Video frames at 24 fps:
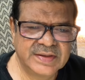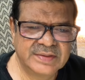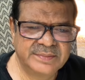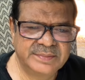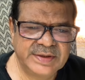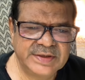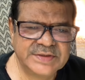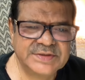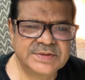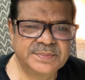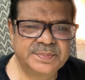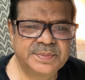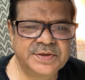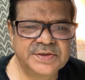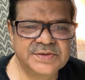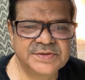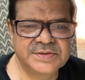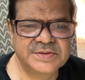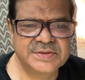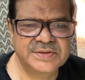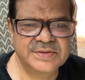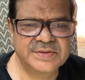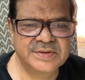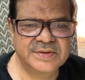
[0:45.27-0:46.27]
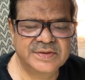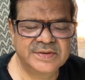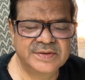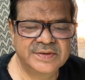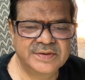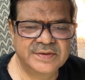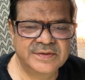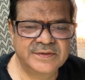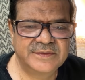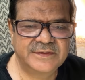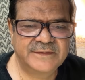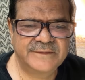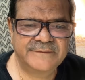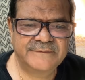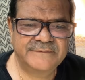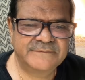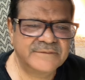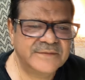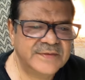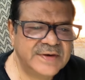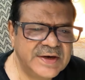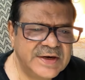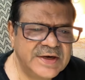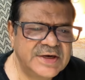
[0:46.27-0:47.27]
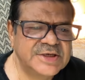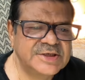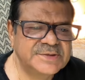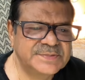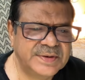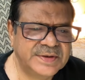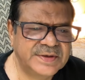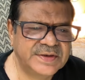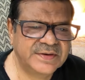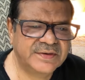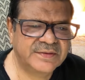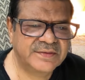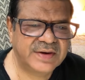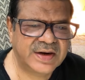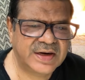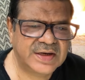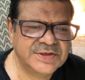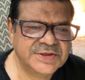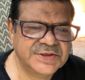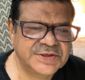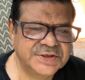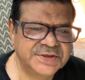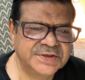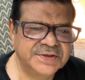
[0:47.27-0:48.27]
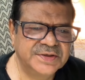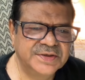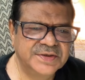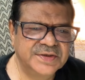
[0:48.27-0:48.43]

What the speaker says: makes a person, irrespective of Rashi,